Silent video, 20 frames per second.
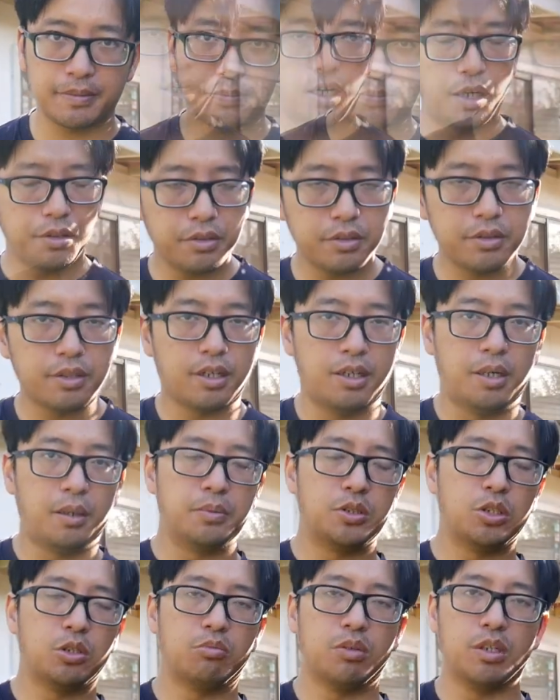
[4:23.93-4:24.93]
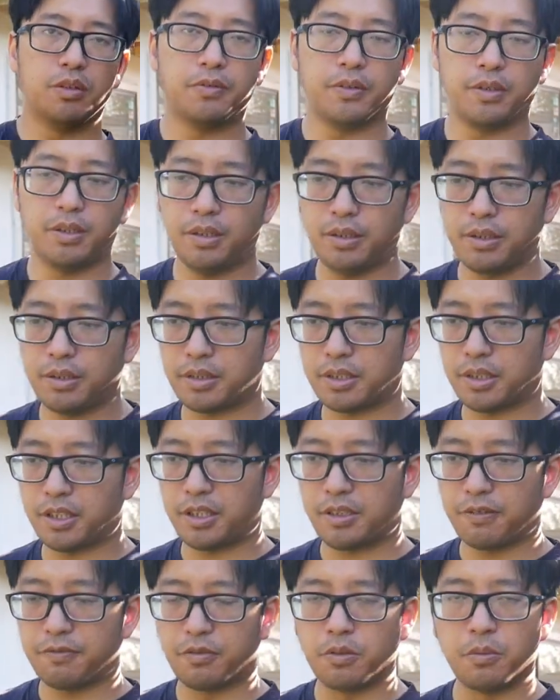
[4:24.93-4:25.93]
Other times, however,
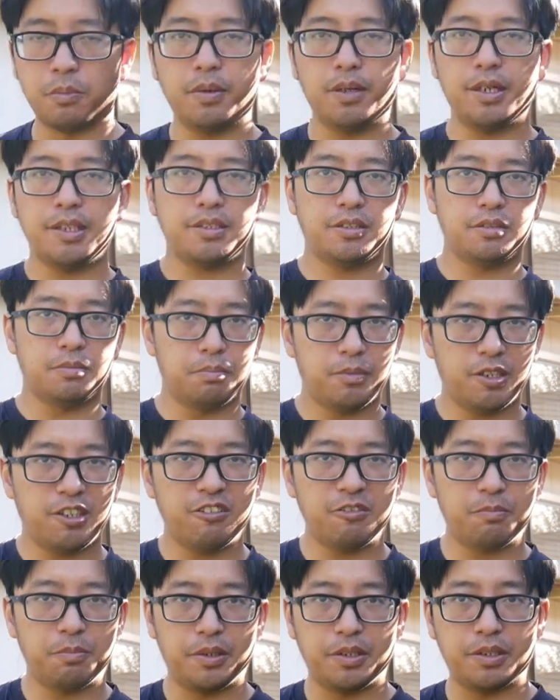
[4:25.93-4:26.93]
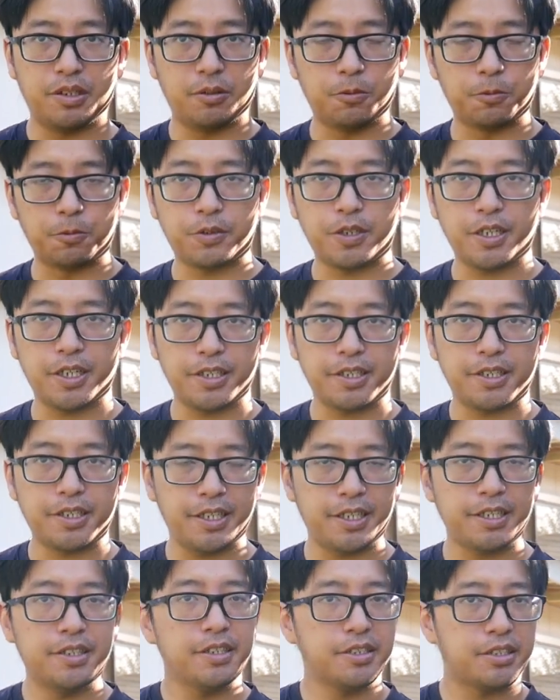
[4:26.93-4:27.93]
the formation may have been arrayed
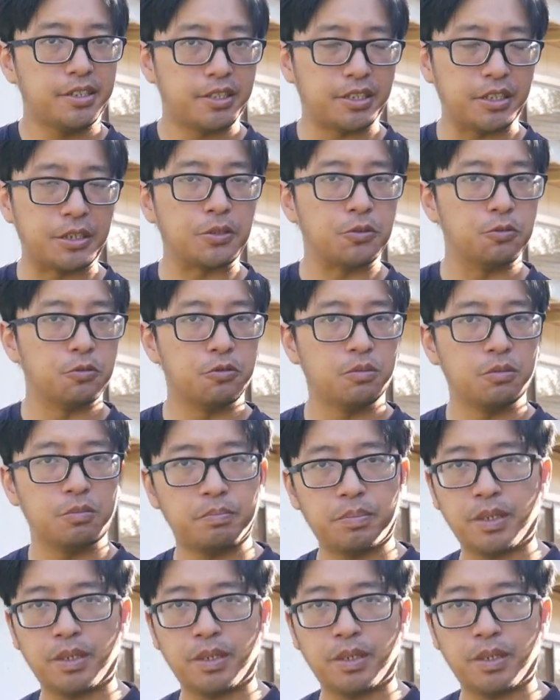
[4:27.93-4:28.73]
in a single